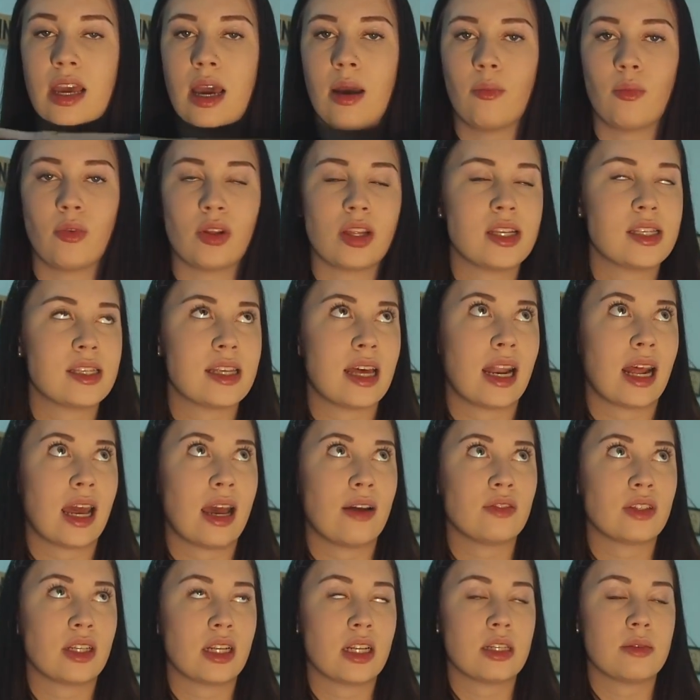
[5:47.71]
I'm really sad I
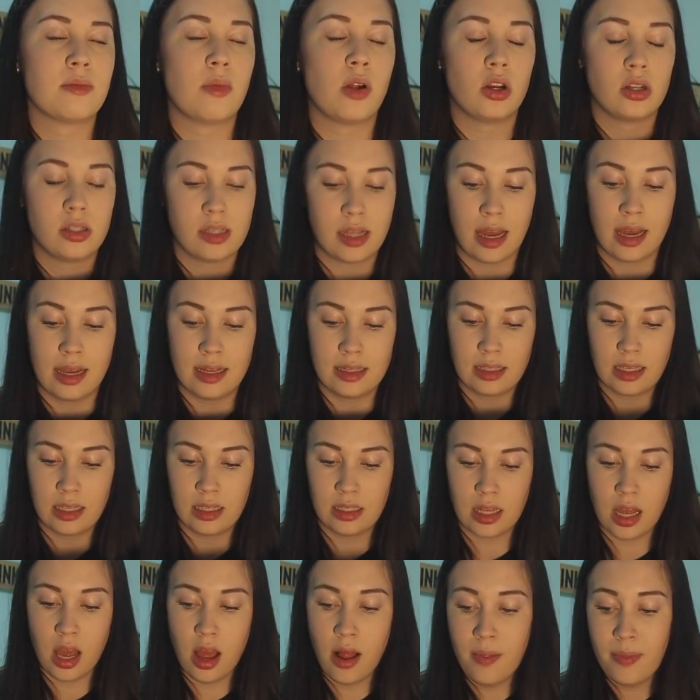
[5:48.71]
have to get a smaller size
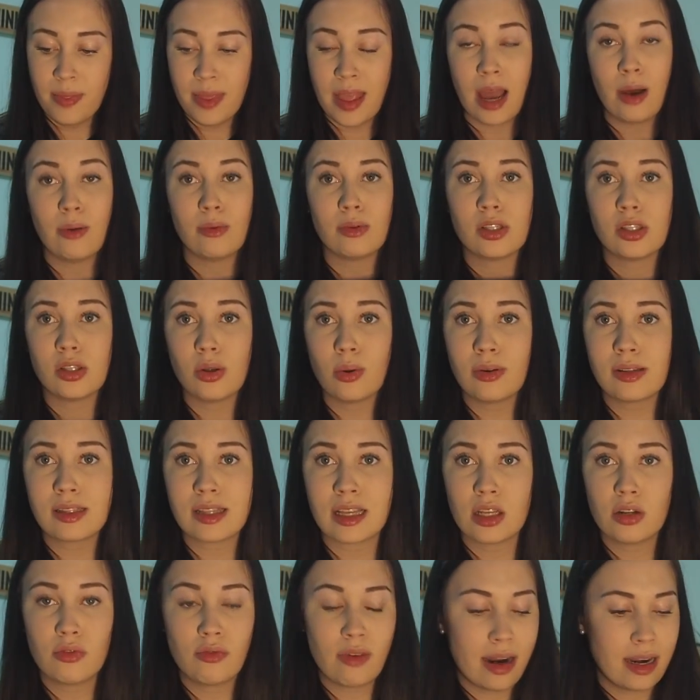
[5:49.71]
because I was so
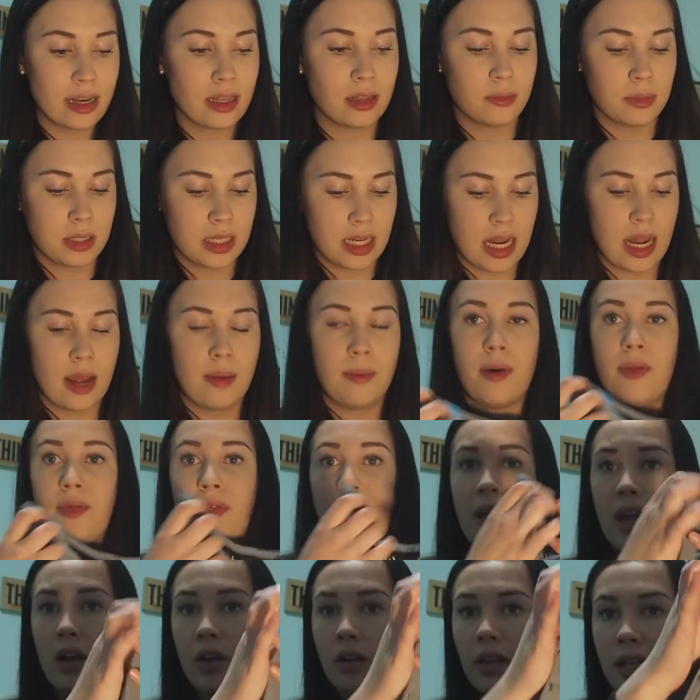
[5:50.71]
excited to ride in them today, but
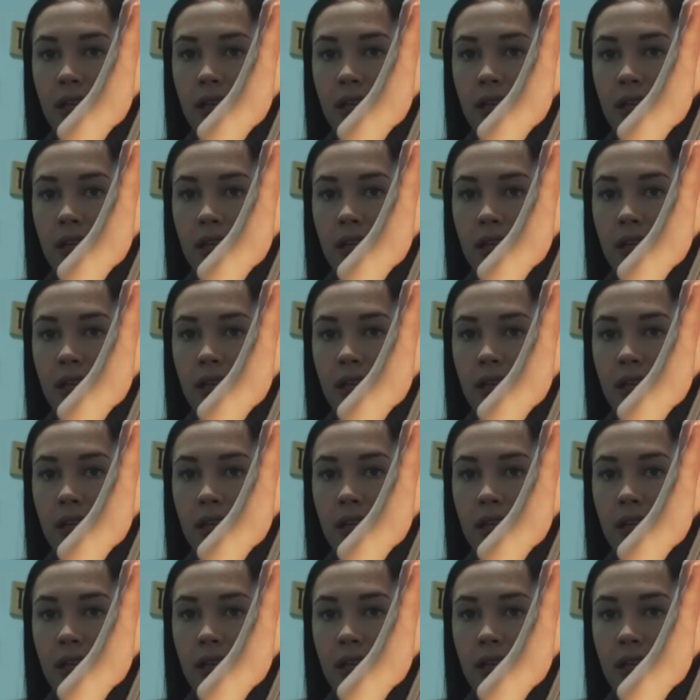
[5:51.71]
they are